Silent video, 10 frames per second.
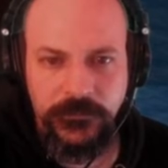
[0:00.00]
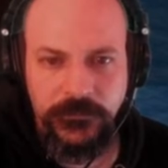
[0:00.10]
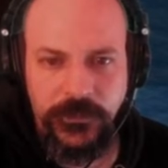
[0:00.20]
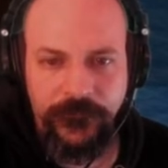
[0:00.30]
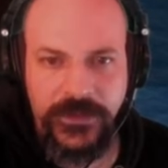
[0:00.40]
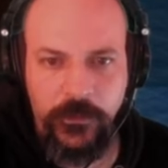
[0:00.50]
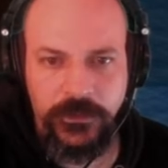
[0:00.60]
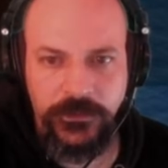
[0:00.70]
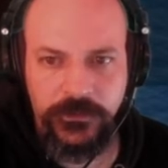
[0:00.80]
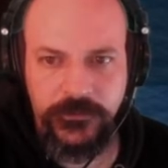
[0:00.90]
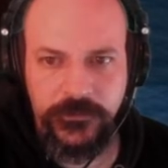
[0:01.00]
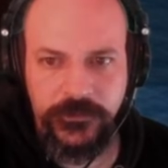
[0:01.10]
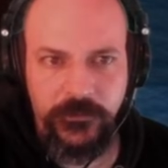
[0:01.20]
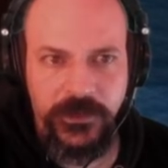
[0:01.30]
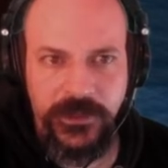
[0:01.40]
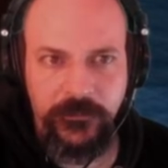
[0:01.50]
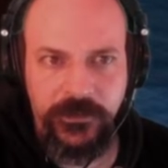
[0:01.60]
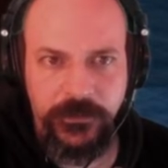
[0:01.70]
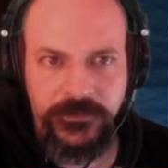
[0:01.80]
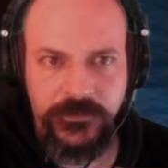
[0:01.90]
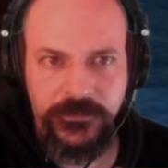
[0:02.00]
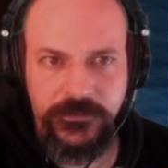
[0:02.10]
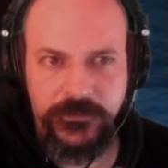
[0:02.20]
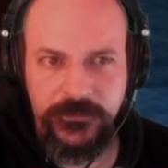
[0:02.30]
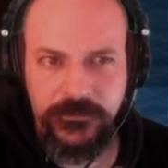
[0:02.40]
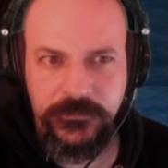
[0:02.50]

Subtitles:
I forget what luck does. It probably just...